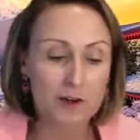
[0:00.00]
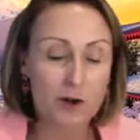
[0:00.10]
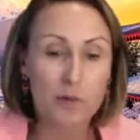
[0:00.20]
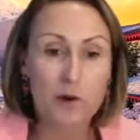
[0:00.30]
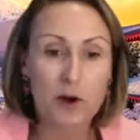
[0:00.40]

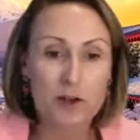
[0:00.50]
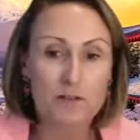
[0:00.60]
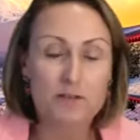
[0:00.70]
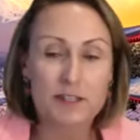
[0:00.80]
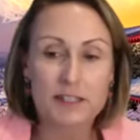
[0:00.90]
all part
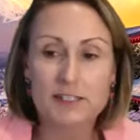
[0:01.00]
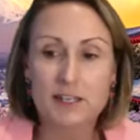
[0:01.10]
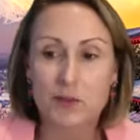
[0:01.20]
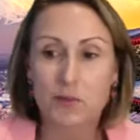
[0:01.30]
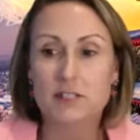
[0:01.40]
of the
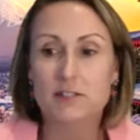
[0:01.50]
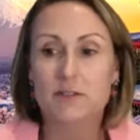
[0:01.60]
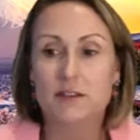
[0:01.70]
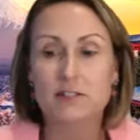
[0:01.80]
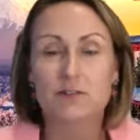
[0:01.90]
Southwest
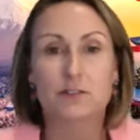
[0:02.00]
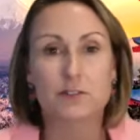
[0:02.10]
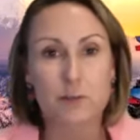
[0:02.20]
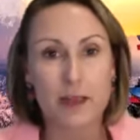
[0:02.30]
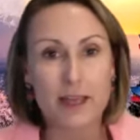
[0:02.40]
Festival of
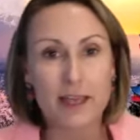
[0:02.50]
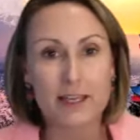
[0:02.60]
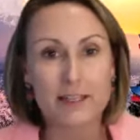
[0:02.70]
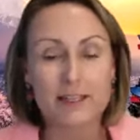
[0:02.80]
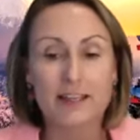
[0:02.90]

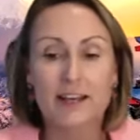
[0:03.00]
Japan.